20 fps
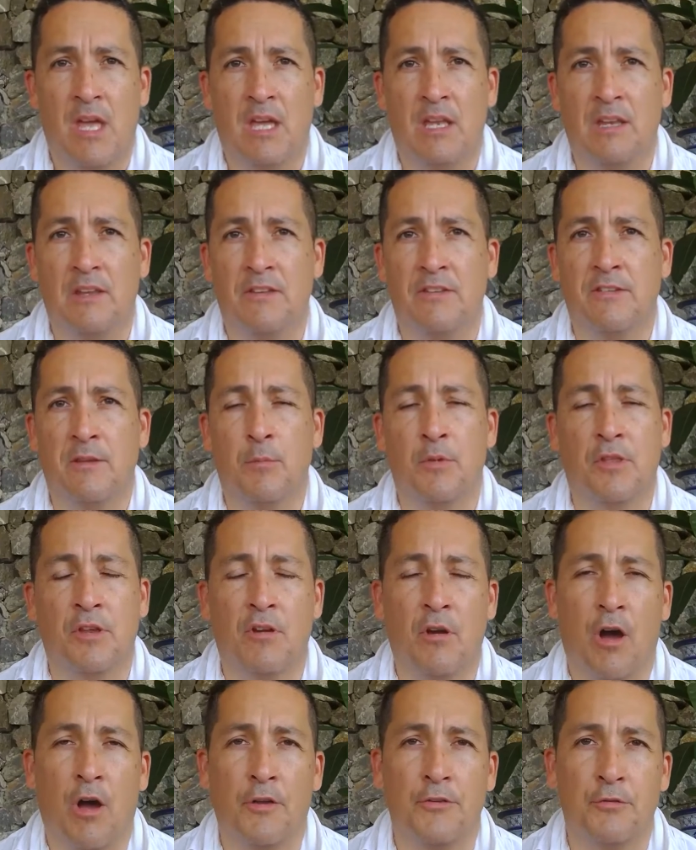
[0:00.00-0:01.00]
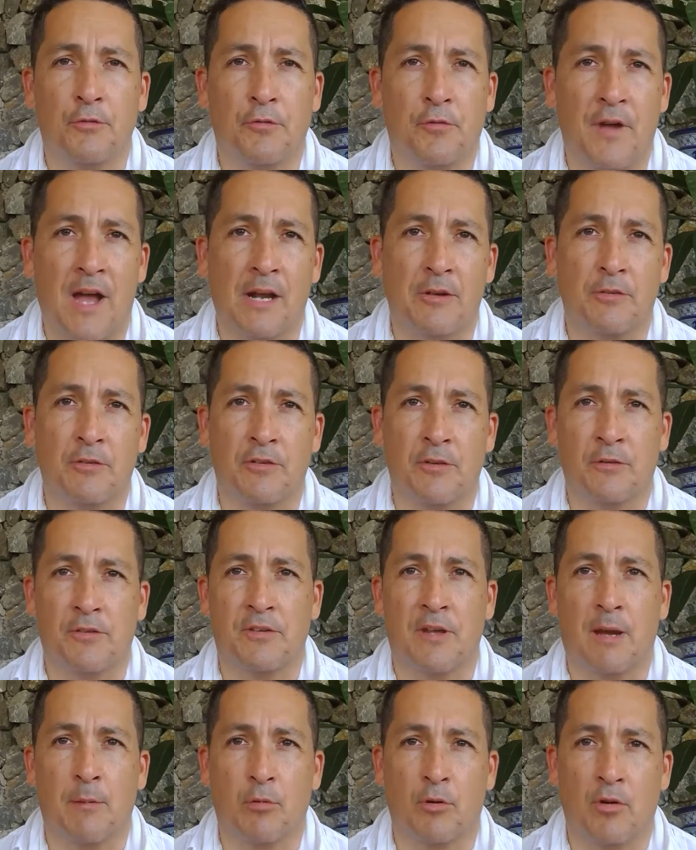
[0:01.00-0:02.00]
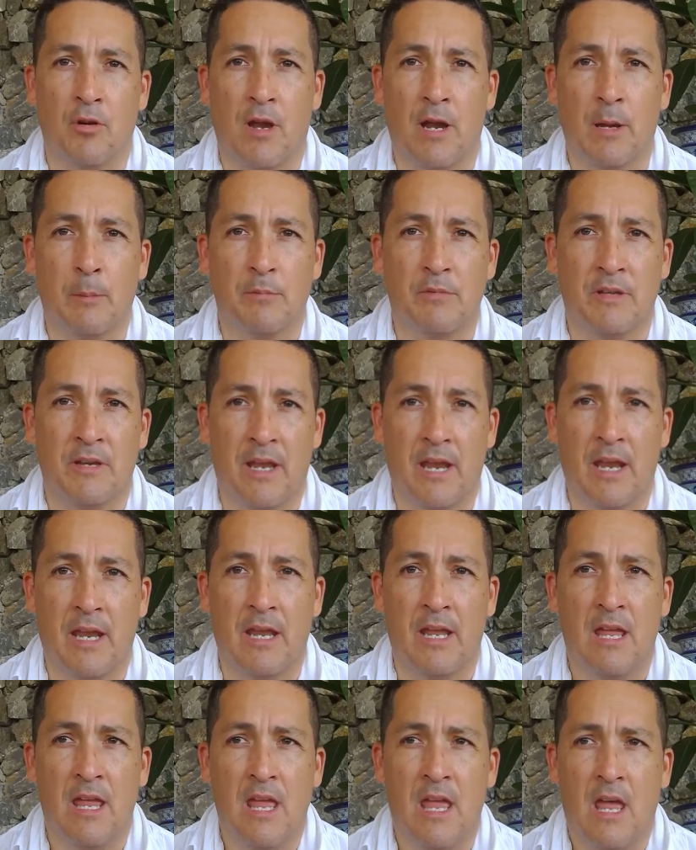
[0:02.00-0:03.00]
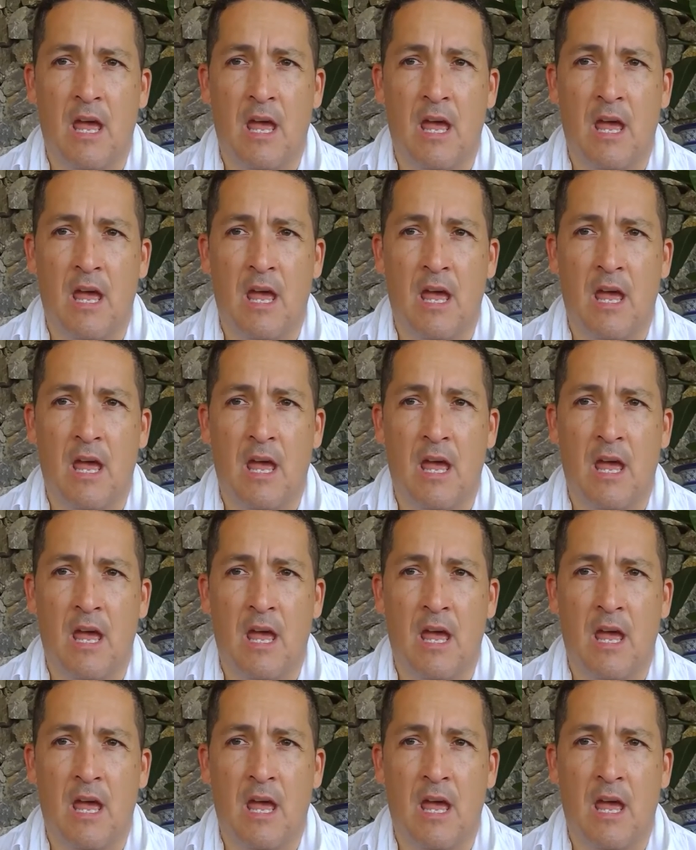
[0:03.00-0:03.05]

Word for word: It is some of the causal factors of cybercrime today,